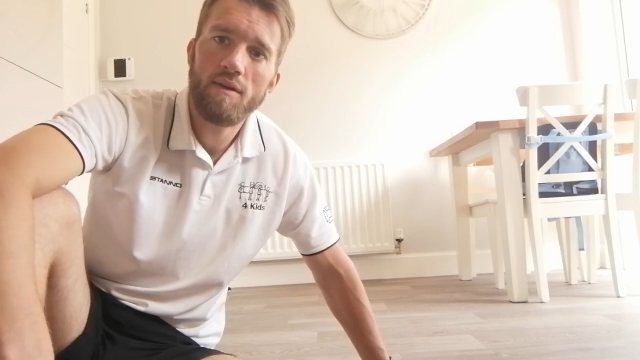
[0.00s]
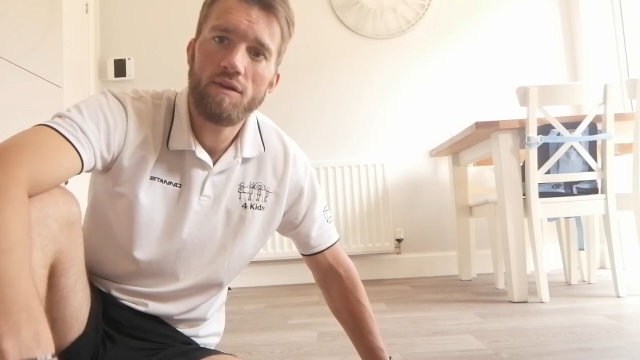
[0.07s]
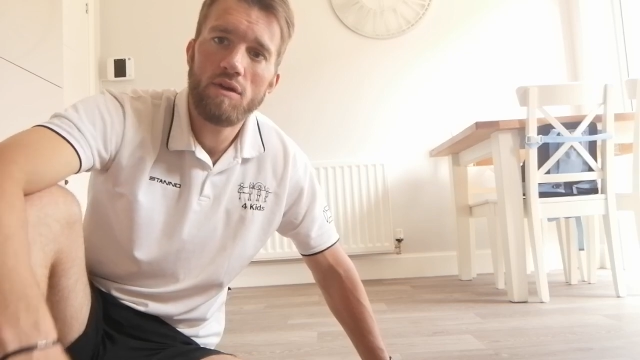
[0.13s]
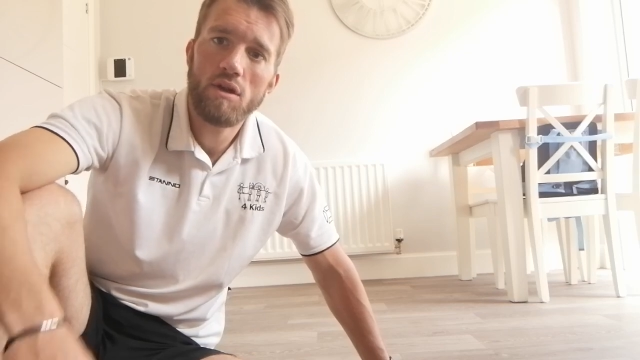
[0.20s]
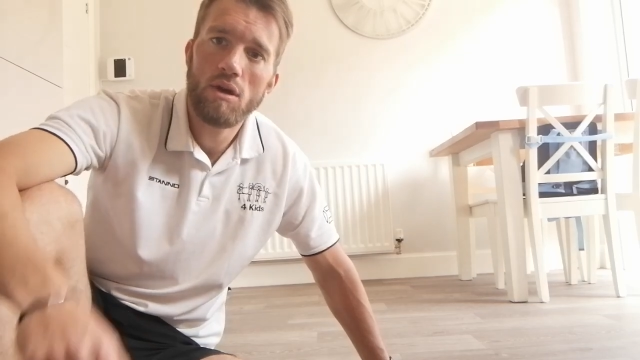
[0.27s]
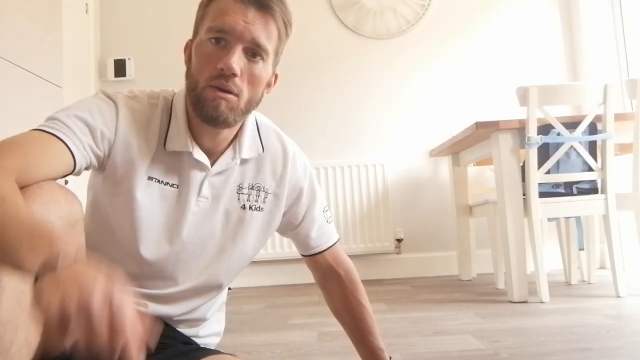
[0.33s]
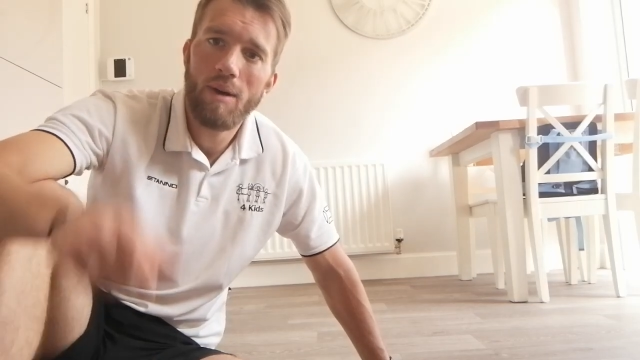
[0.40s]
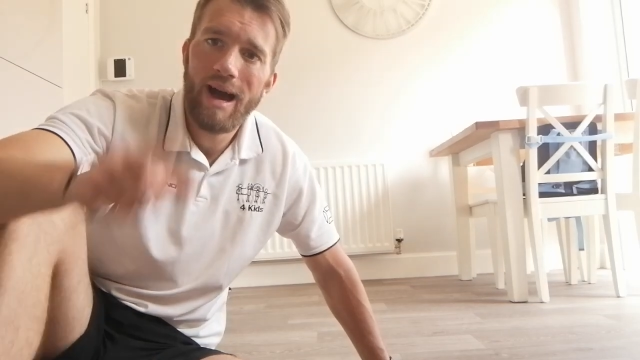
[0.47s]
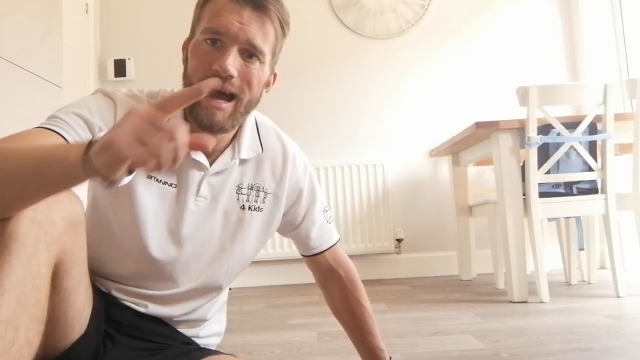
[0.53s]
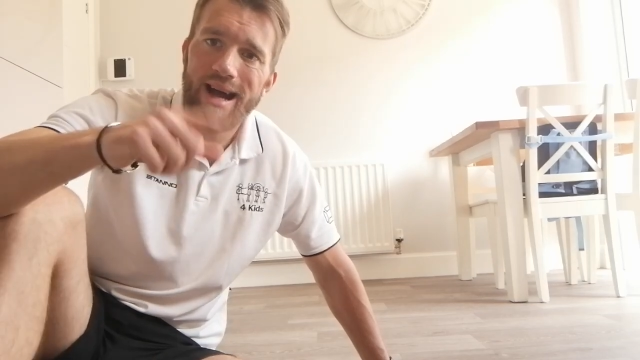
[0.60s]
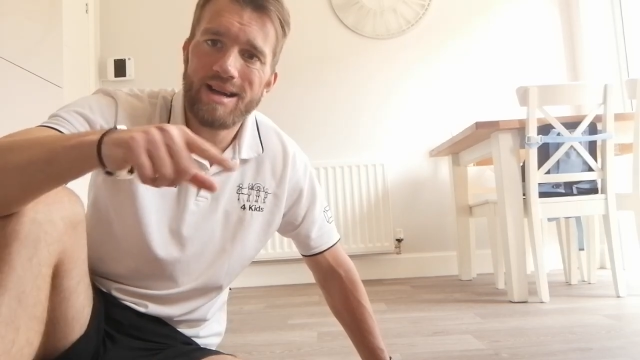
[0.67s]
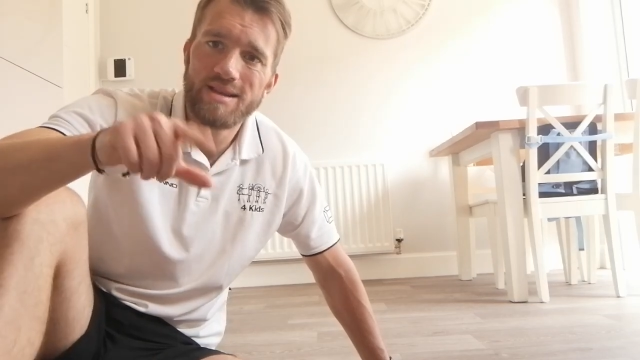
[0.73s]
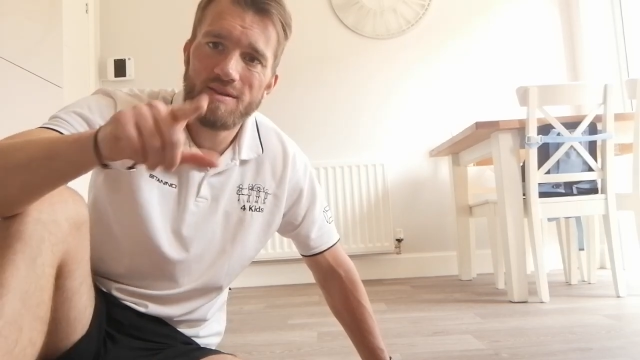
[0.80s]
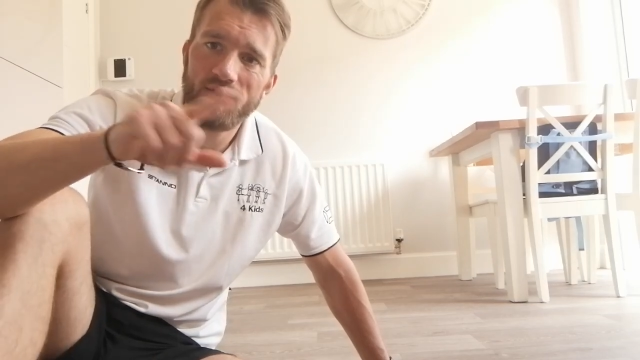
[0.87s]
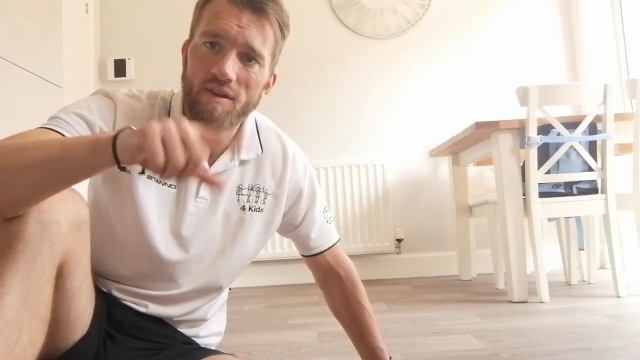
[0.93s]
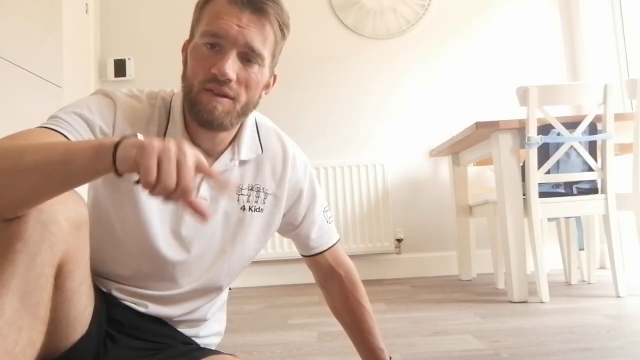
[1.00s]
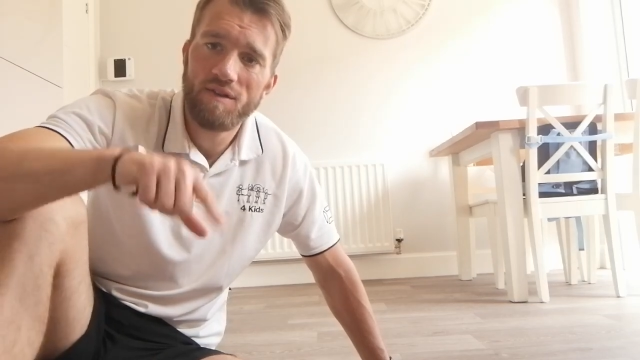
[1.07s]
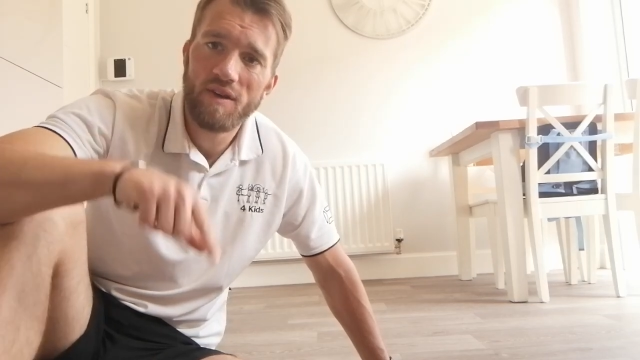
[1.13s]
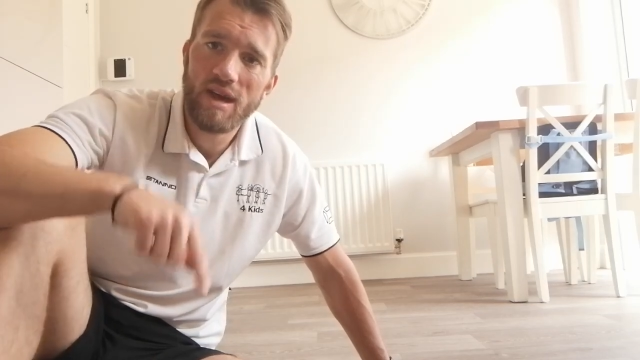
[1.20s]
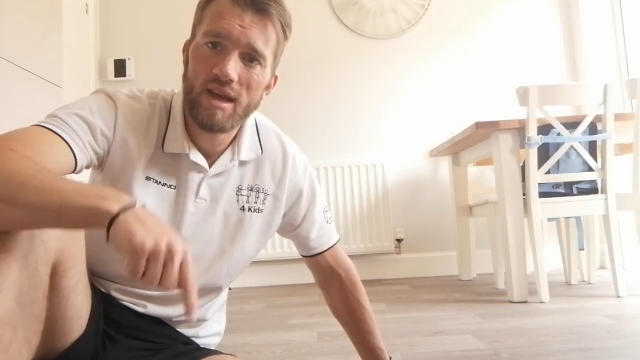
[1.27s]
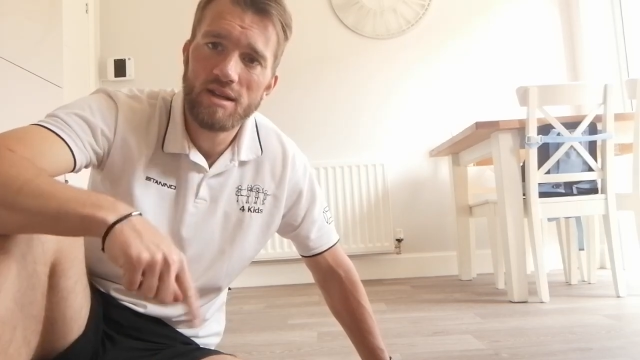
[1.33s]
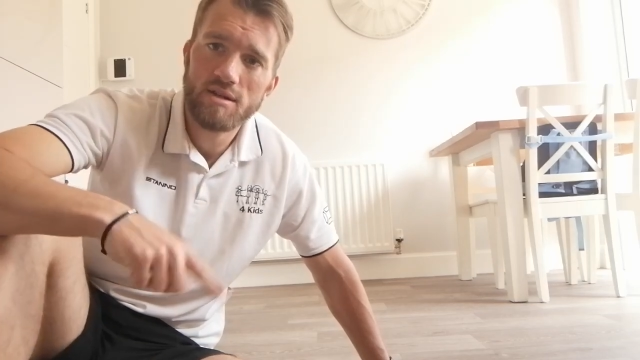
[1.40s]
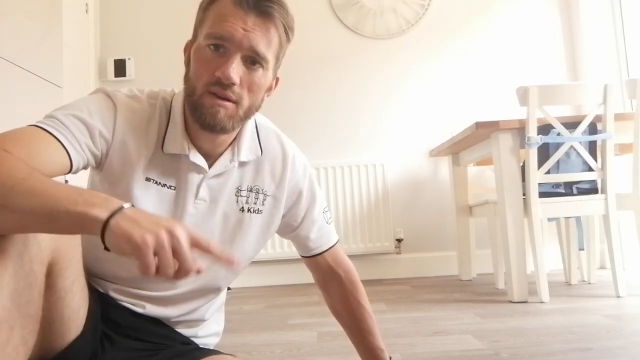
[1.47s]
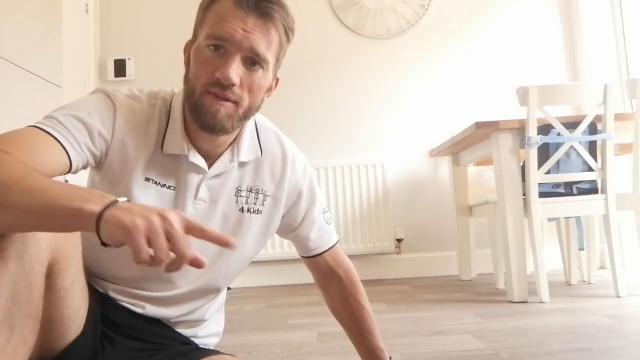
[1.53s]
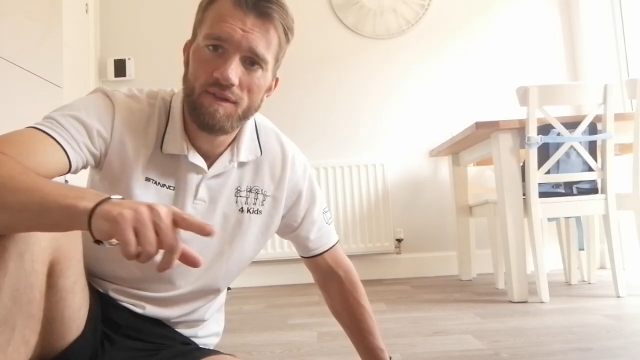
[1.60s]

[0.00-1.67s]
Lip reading: if you do at FITT4KIDS